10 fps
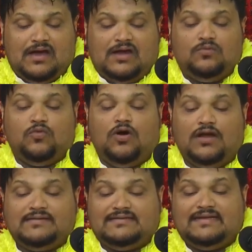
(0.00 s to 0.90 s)
And
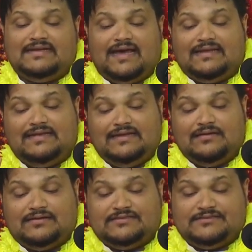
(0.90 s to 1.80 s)
one thing that he
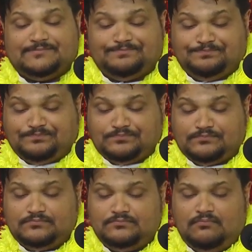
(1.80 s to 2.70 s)
does,
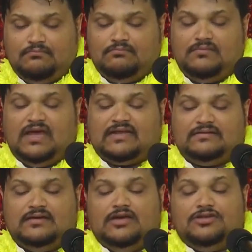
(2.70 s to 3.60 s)

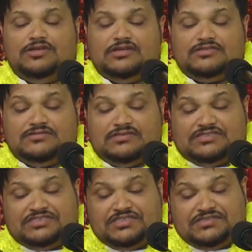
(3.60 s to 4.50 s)
that the, the
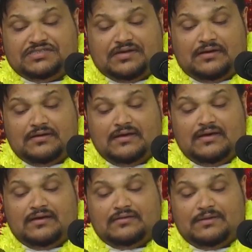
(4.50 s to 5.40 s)
Shishya,
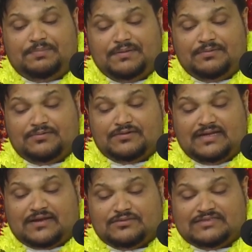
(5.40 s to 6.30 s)
the people
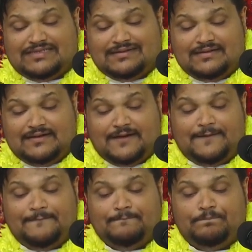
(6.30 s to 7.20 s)
that were sitting
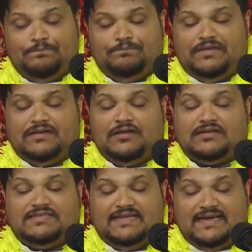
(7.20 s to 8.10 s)
there, did
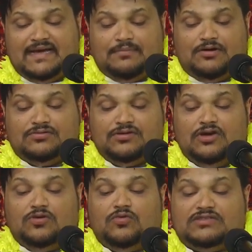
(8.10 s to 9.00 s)
not think about,
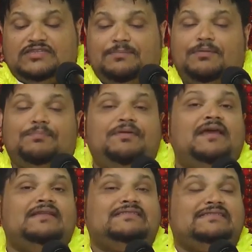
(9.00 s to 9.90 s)
was he
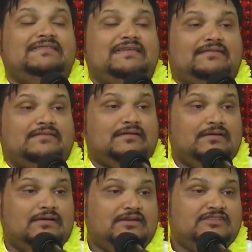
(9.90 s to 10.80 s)
prepared his seat,
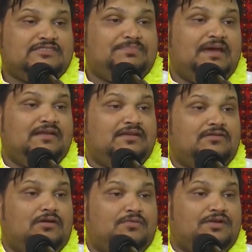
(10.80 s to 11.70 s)
smearing the
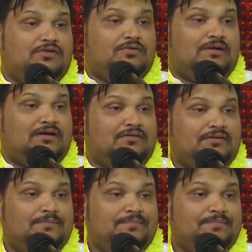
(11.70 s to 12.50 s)
ground with gobar,